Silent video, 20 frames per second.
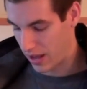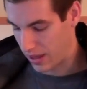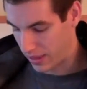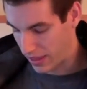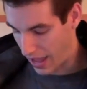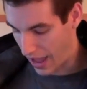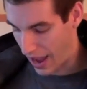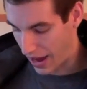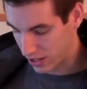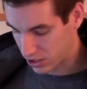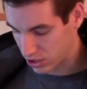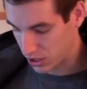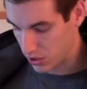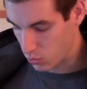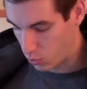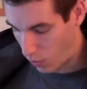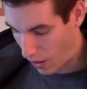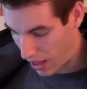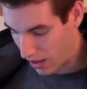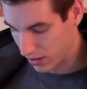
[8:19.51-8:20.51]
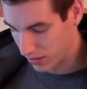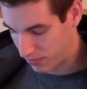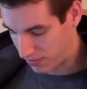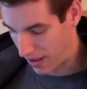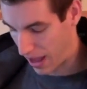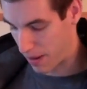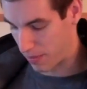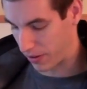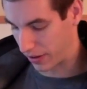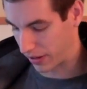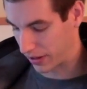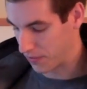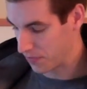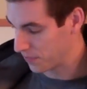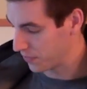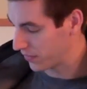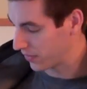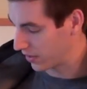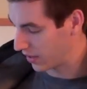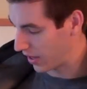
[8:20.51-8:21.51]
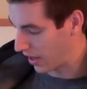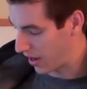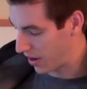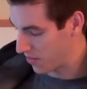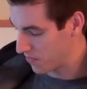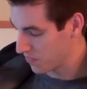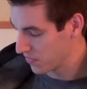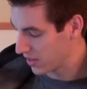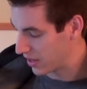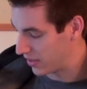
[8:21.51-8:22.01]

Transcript: They actually weld fabric, okay?